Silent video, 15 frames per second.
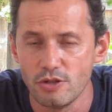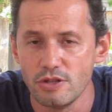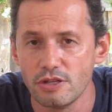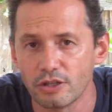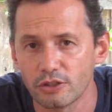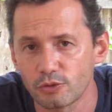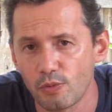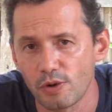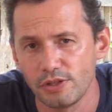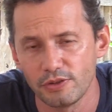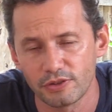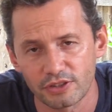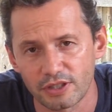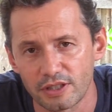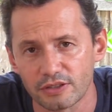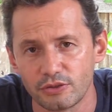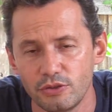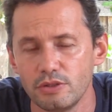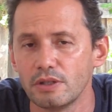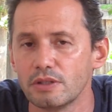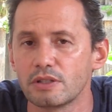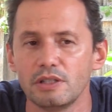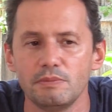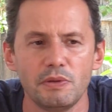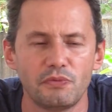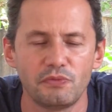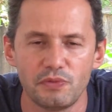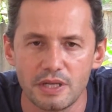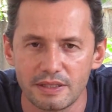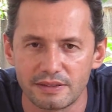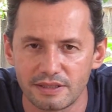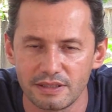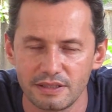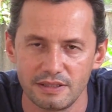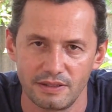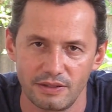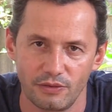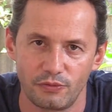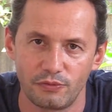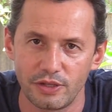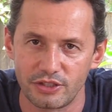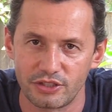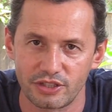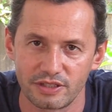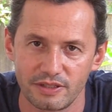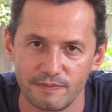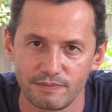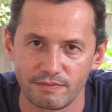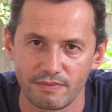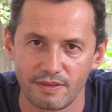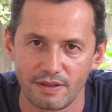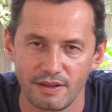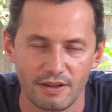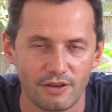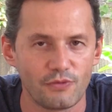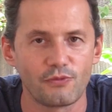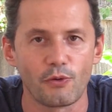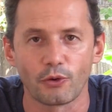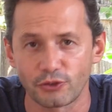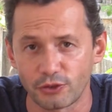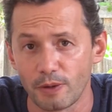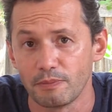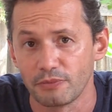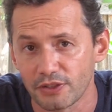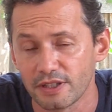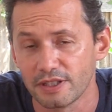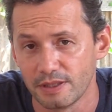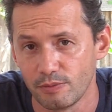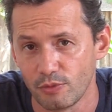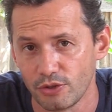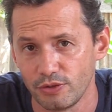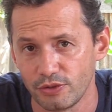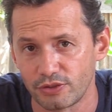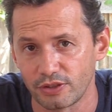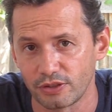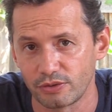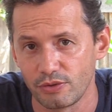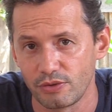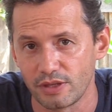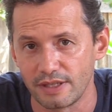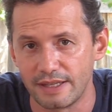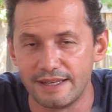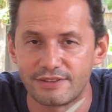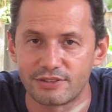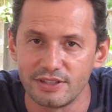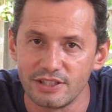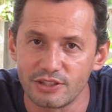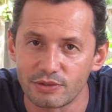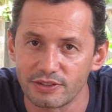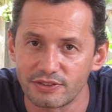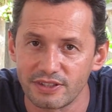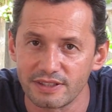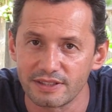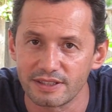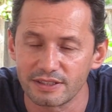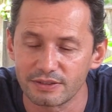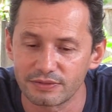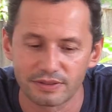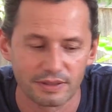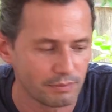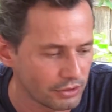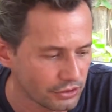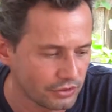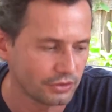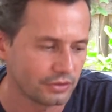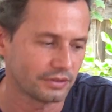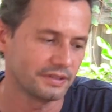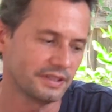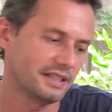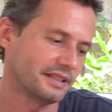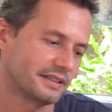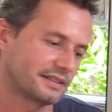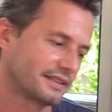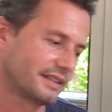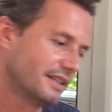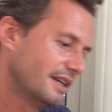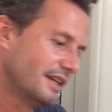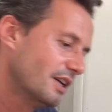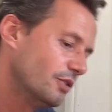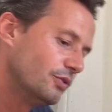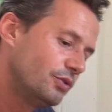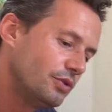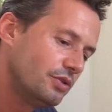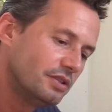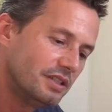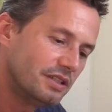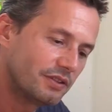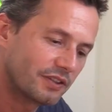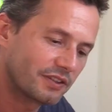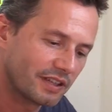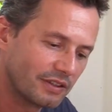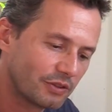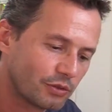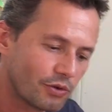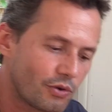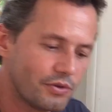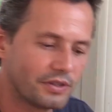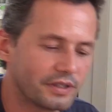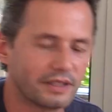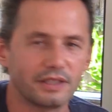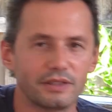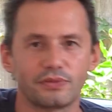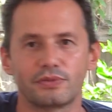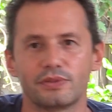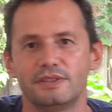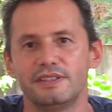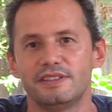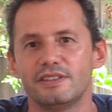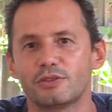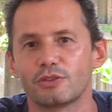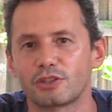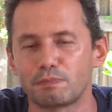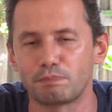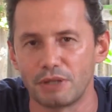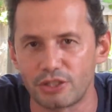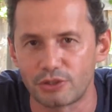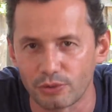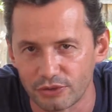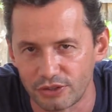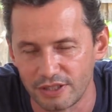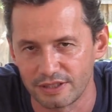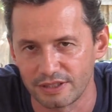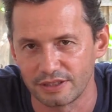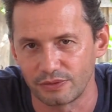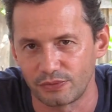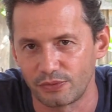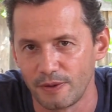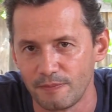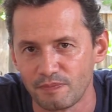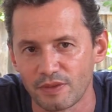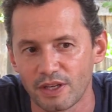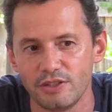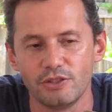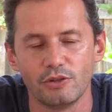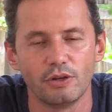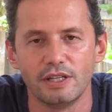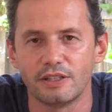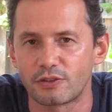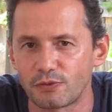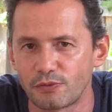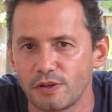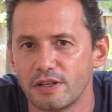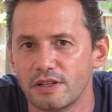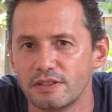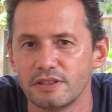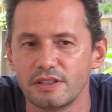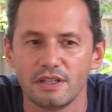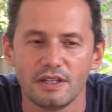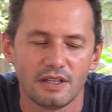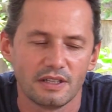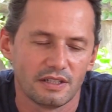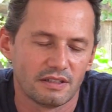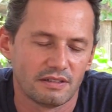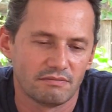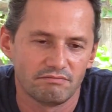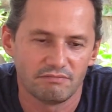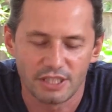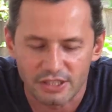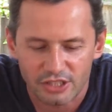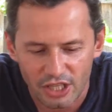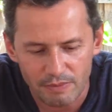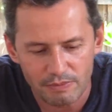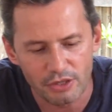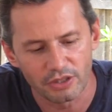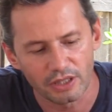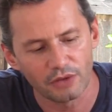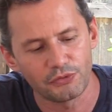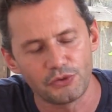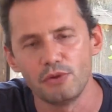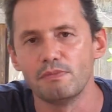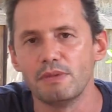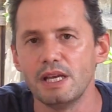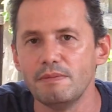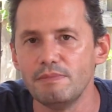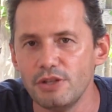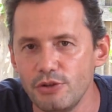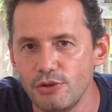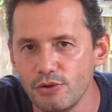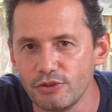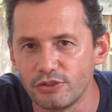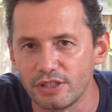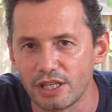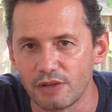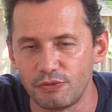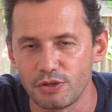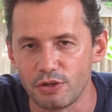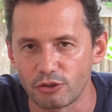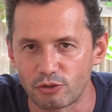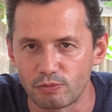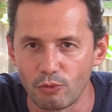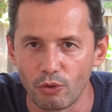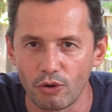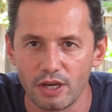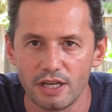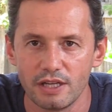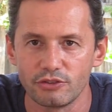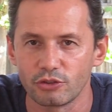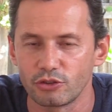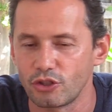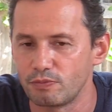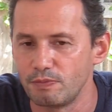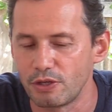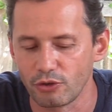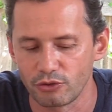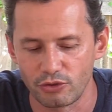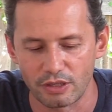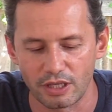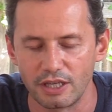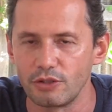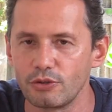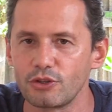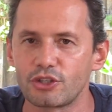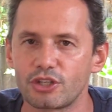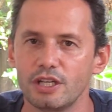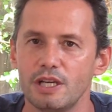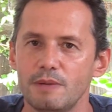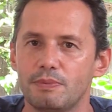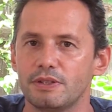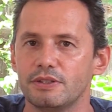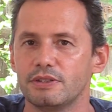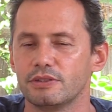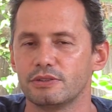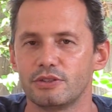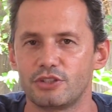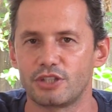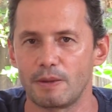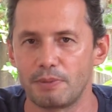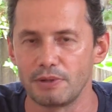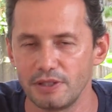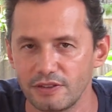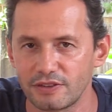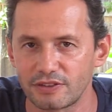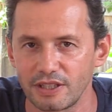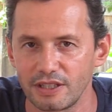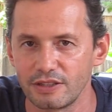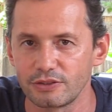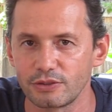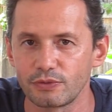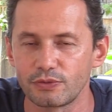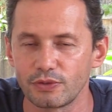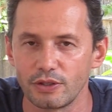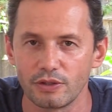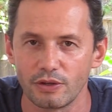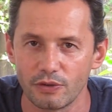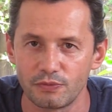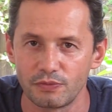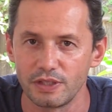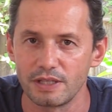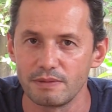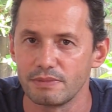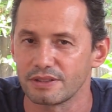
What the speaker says: Not when you start. You're not going to be filleting fish for some time when you start cooking. It's an interesting knife, but you don't need it. Do you need the Sentoku knife? This is a specialty knife. It's fun. It can be a knife you may be using if you got small hands or just because you like the shape and the Japanese styles of thing.